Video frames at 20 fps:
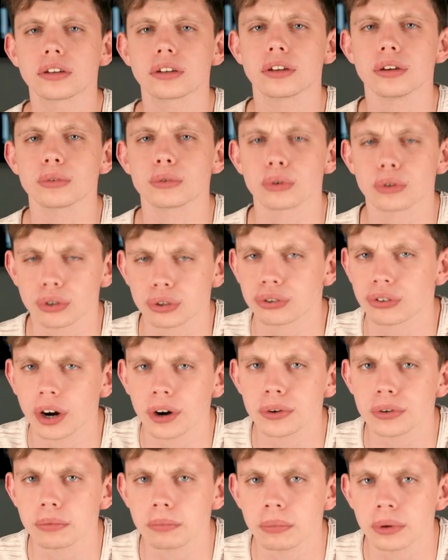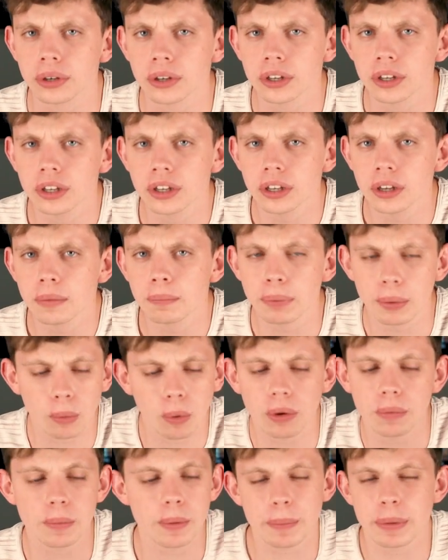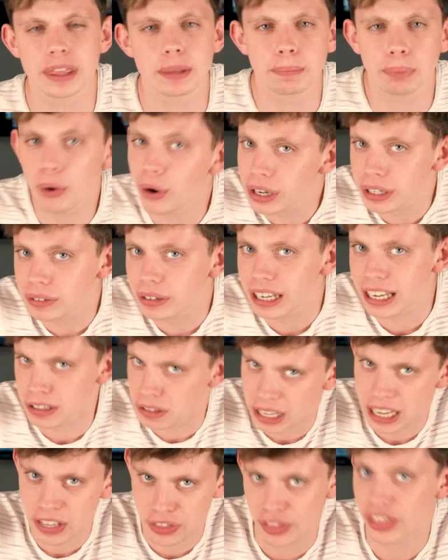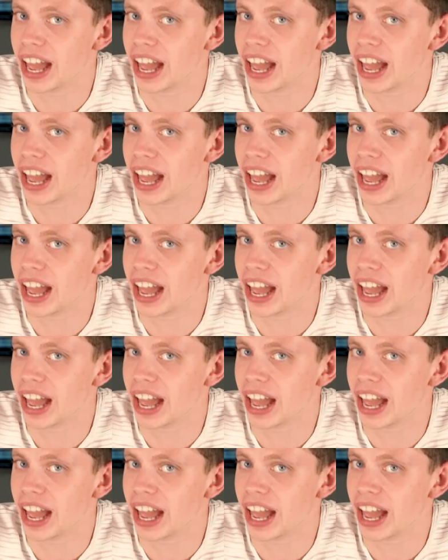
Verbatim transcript: Google Chrome, but what would be the point in, in